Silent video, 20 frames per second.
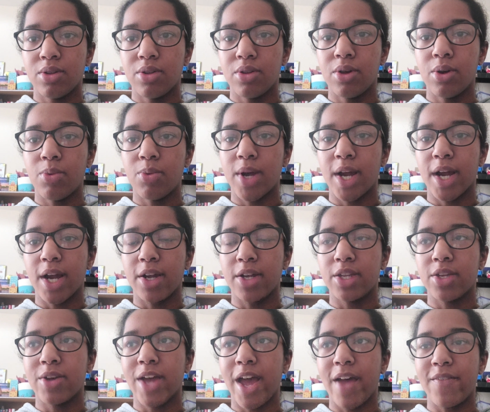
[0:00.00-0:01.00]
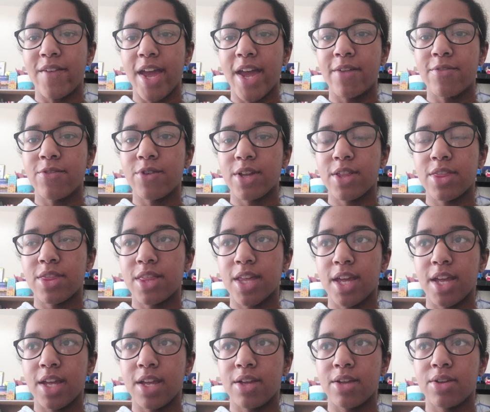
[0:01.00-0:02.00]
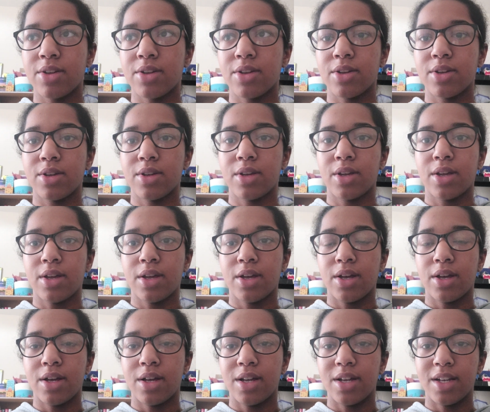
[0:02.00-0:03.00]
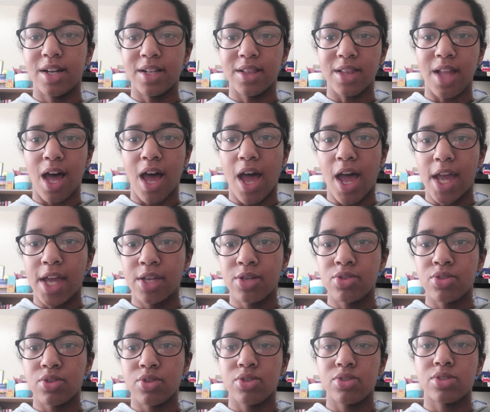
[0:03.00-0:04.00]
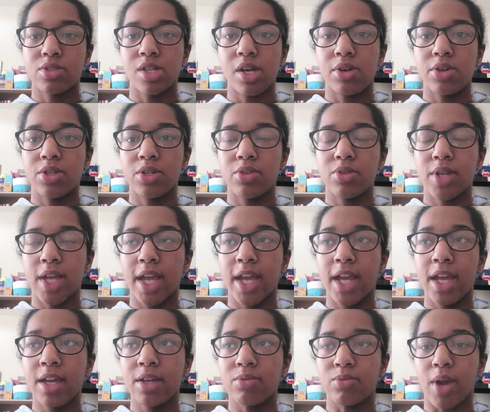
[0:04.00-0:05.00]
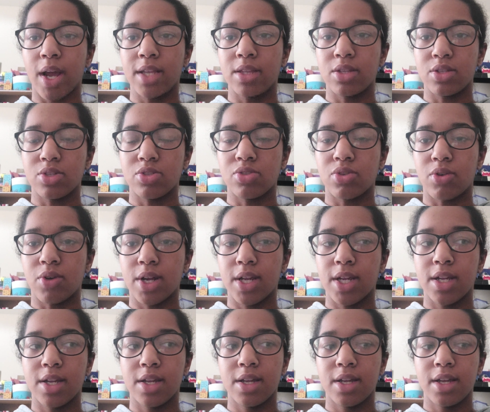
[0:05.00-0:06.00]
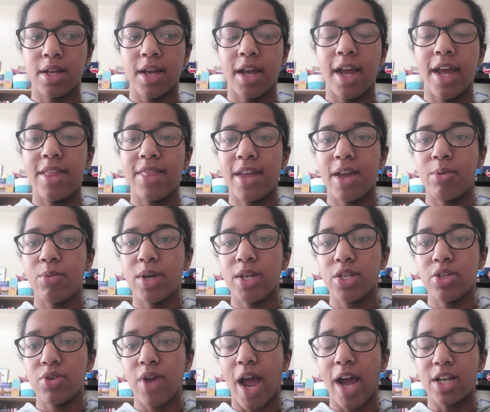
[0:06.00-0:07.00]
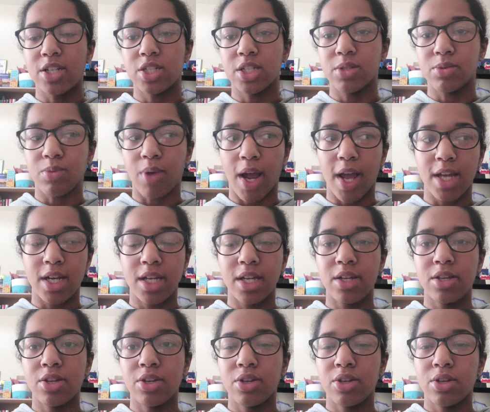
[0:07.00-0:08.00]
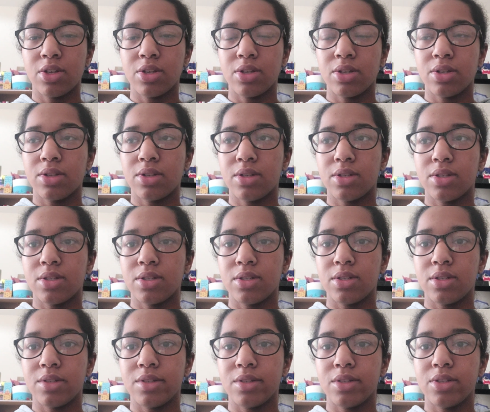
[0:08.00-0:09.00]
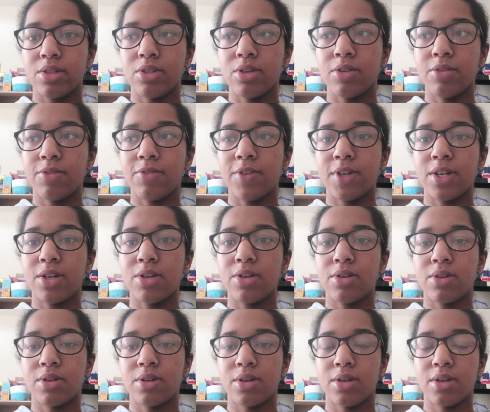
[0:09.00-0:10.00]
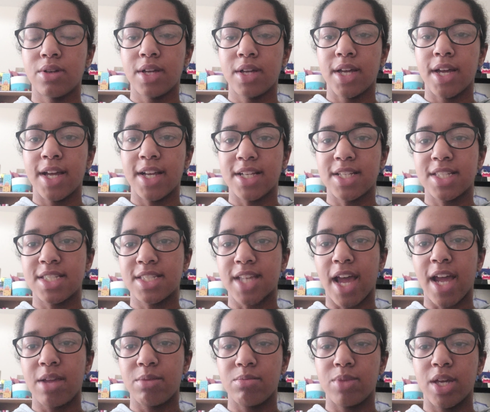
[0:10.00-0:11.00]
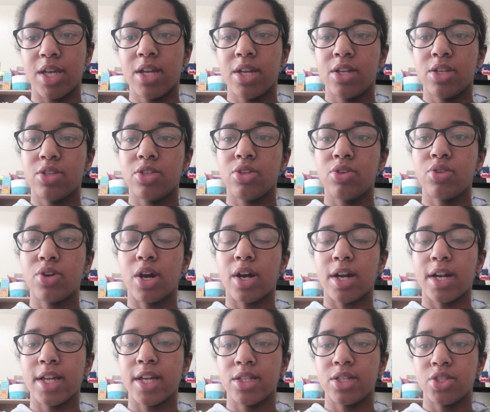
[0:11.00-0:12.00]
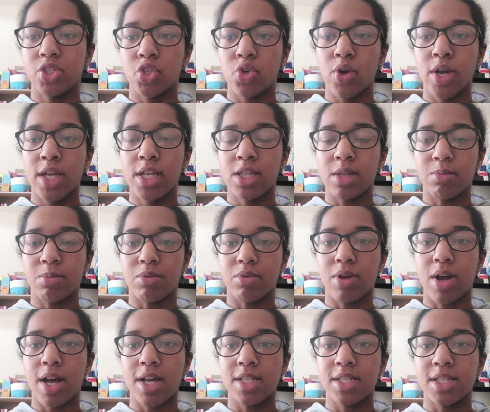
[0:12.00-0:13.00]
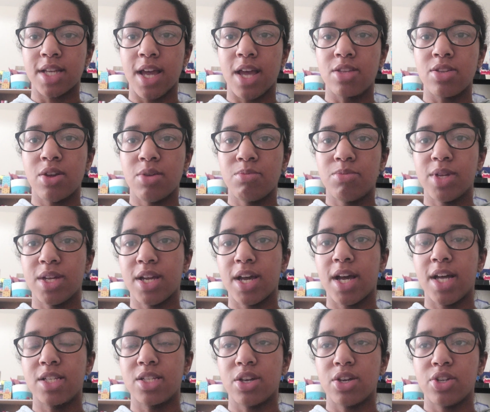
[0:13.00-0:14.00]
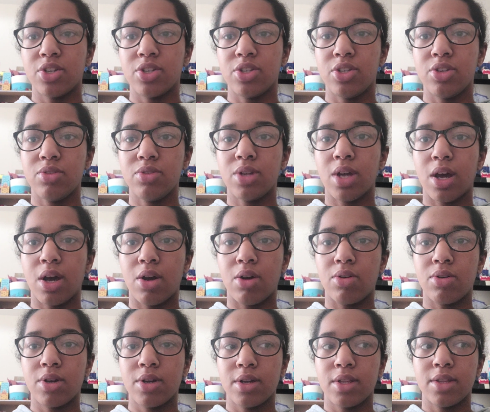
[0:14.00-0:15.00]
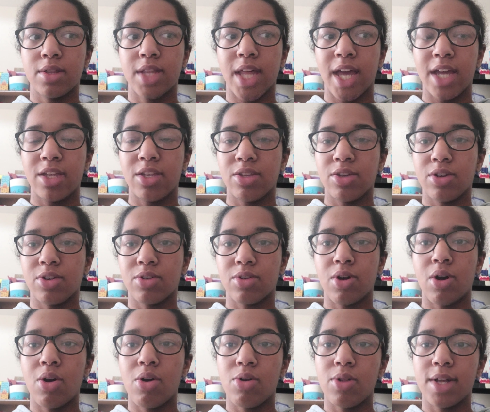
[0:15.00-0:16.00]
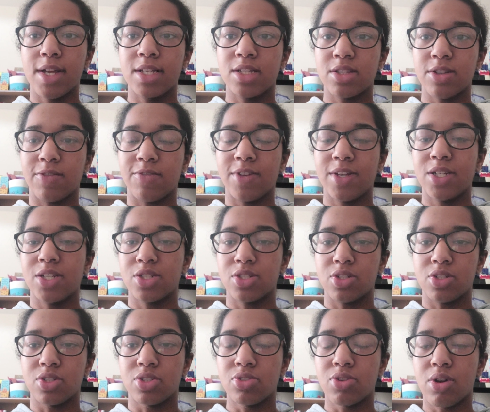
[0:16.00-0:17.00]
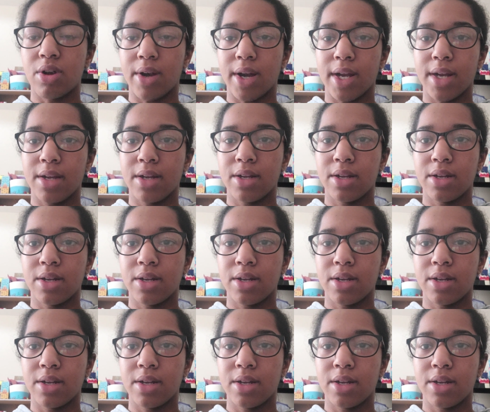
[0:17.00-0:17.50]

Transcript: where you have everything aligned so you can write the story. And then when you actually write it, you feel excitement. You are enjoying the process because you know that your goal is to finish the story